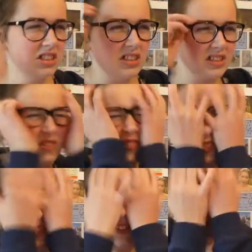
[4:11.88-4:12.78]

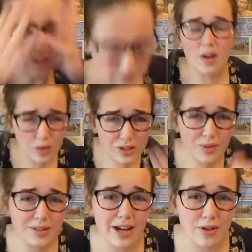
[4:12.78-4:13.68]
They always go
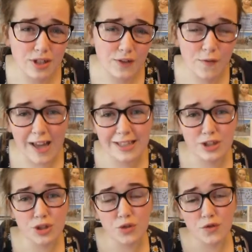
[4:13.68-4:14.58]
and tell you to find
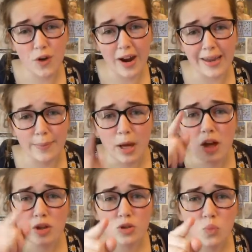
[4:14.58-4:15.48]
a new frame.
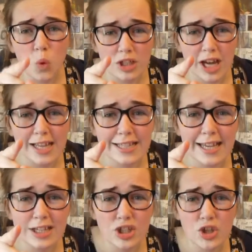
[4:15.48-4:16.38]
What I
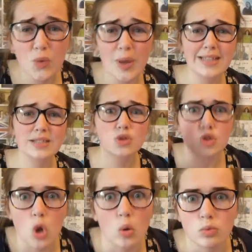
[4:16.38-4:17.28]
say to you is,
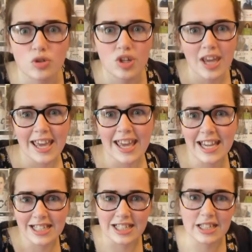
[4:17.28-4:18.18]
don't.
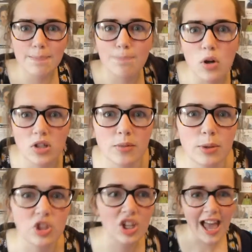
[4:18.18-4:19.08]
It is
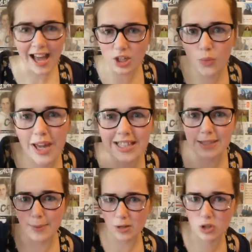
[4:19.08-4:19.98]
impossible, and you
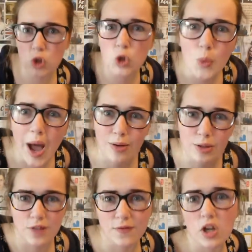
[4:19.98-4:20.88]
waste about 2
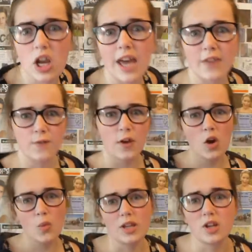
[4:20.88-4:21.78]
hours of your life
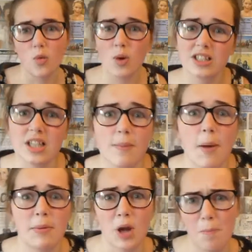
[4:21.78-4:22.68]
when your ones at the
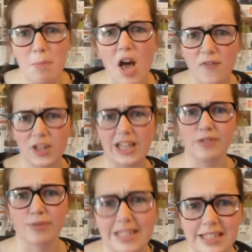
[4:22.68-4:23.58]
moment are perfectly
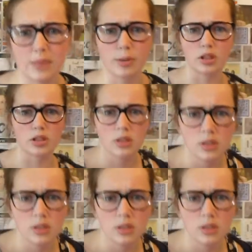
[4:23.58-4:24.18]
reasonable.